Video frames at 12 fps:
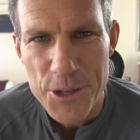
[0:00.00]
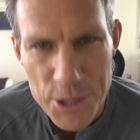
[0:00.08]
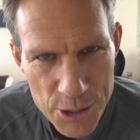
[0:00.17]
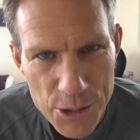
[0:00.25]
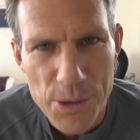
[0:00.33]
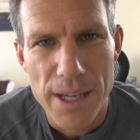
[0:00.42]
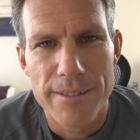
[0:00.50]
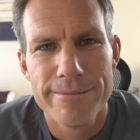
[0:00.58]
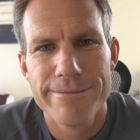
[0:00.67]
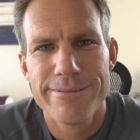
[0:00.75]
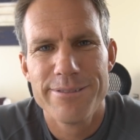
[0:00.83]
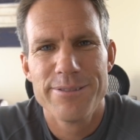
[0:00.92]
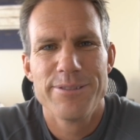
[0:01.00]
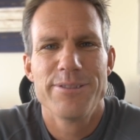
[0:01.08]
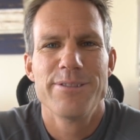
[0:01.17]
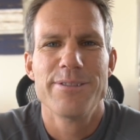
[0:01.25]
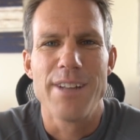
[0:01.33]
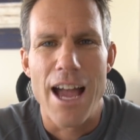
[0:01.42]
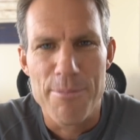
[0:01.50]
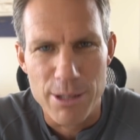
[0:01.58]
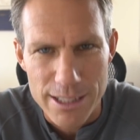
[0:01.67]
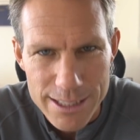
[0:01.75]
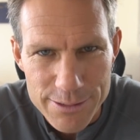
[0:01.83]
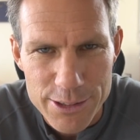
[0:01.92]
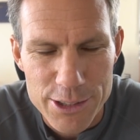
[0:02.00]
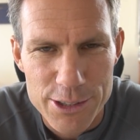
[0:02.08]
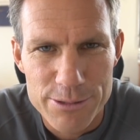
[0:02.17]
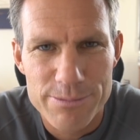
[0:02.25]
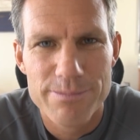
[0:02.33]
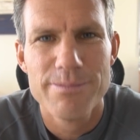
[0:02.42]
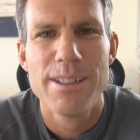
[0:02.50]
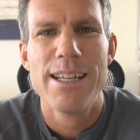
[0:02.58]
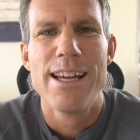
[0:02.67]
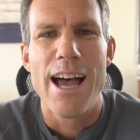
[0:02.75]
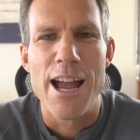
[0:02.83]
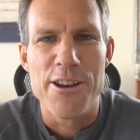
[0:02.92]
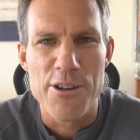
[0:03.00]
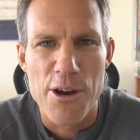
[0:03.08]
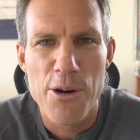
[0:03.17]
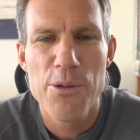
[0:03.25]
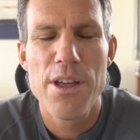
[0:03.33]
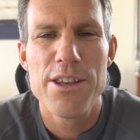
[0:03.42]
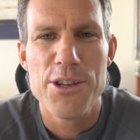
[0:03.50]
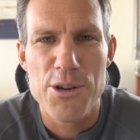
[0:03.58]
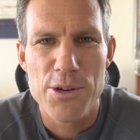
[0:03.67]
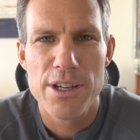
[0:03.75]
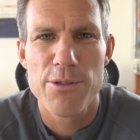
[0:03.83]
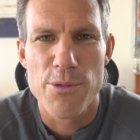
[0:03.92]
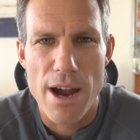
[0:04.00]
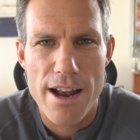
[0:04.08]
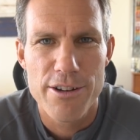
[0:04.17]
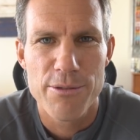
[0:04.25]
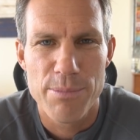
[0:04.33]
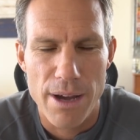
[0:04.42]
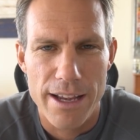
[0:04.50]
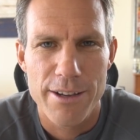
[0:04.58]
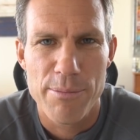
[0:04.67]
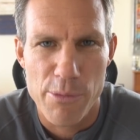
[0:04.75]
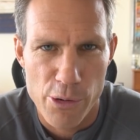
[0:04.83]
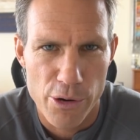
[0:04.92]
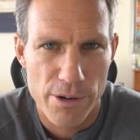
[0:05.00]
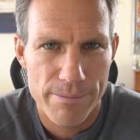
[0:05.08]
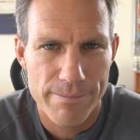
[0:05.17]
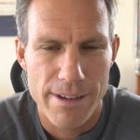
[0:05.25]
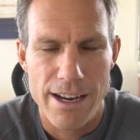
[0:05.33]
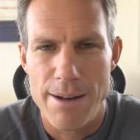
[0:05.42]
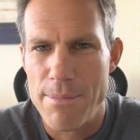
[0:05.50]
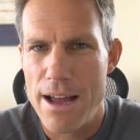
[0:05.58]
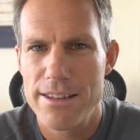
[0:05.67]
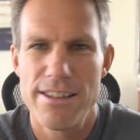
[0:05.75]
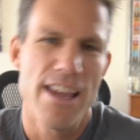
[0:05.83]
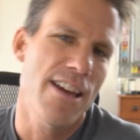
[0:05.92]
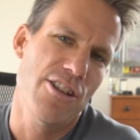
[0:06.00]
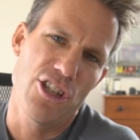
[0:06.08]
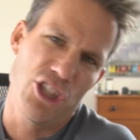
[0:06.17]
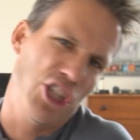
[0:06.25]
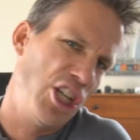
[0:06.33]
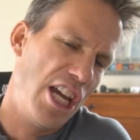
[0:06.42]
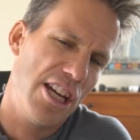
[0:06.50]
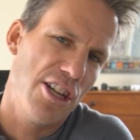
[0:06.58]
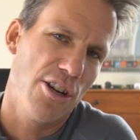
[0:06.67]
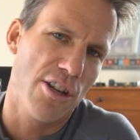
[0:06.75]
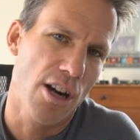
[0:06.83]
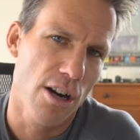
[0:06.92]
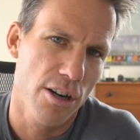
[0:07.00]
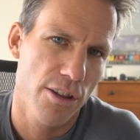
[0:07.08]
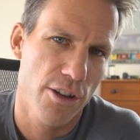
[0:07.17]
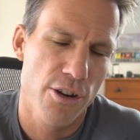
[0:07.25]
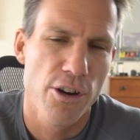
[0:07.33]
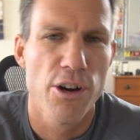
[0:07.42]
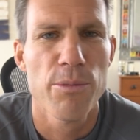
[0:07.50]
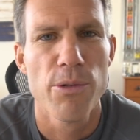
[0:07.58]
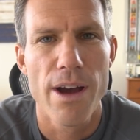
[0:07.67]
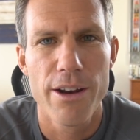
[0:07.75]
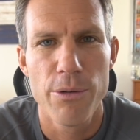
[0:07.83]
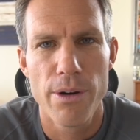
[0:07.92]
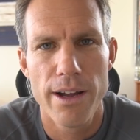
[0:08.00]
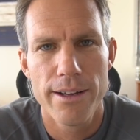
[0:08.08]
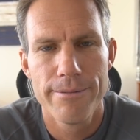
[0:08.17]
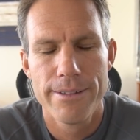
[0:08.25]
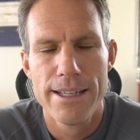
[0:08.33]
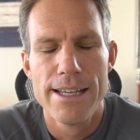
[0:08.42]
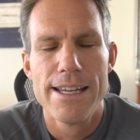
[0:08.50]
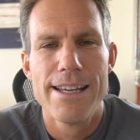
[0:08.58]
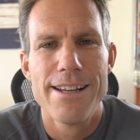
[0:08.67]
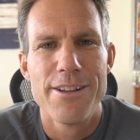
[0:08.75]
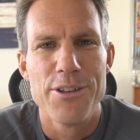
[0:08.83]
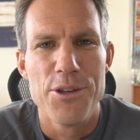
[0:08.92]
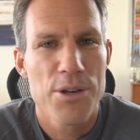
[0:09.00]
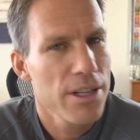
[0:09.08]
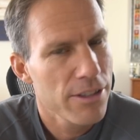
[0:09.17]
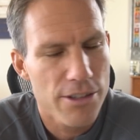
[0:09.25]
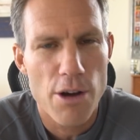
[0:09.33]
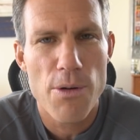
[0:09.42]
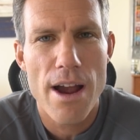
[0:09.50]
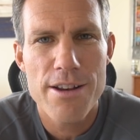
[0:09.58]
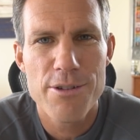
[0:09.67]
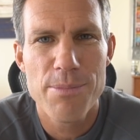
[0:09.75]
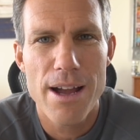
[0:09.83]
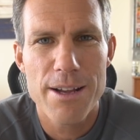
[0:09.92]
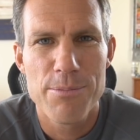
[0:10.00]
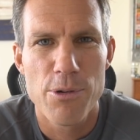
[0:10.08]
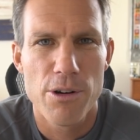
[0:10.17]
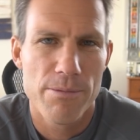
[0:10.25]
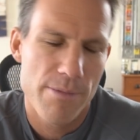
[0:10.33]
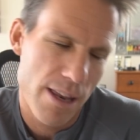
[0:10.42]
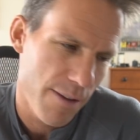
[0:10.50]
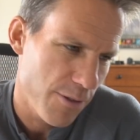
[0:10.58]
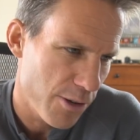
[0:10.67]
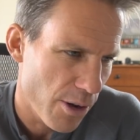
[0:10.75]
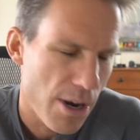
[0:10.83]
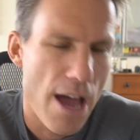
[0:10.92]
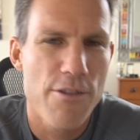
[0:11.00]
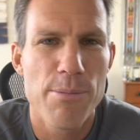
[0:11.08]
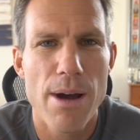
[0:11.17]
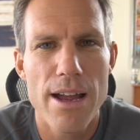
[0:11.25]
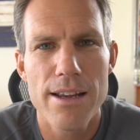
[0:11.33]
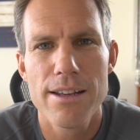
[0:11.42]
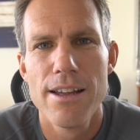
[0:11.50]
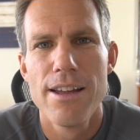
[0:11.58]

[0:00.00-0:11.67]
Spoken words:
you can do it. I believe in you. I know that you can ride your bike more. And I'm not saying just kick your car to the curb right away. You can start riding your bike more. And if you don't have a bike,